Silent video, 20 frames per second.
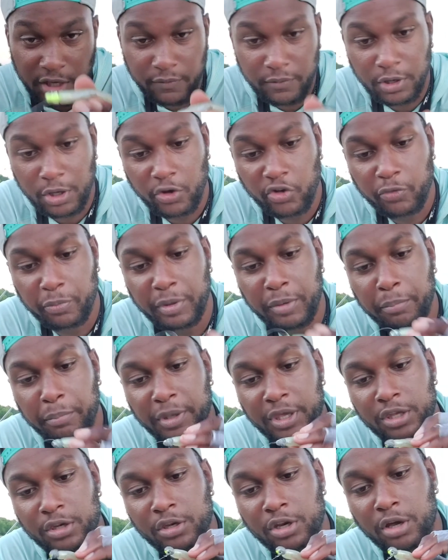even though it's been
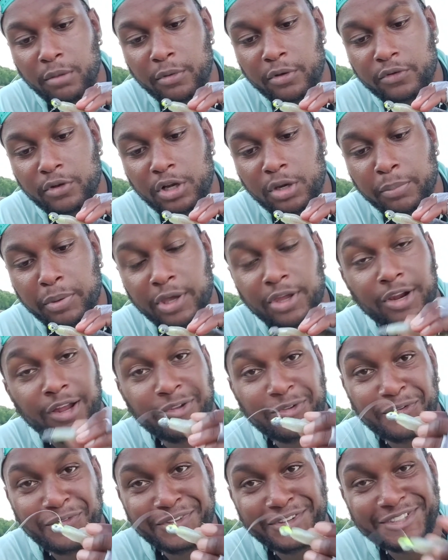beaten almost all the paint
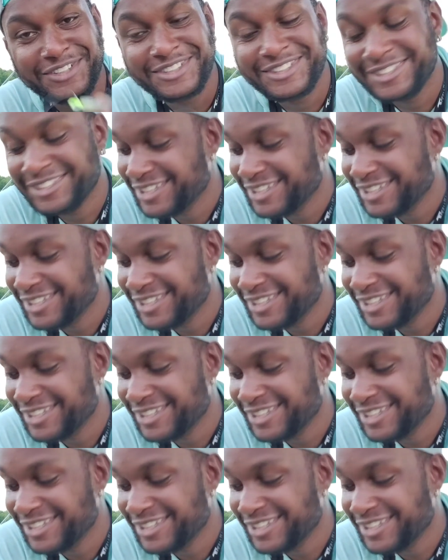off of it.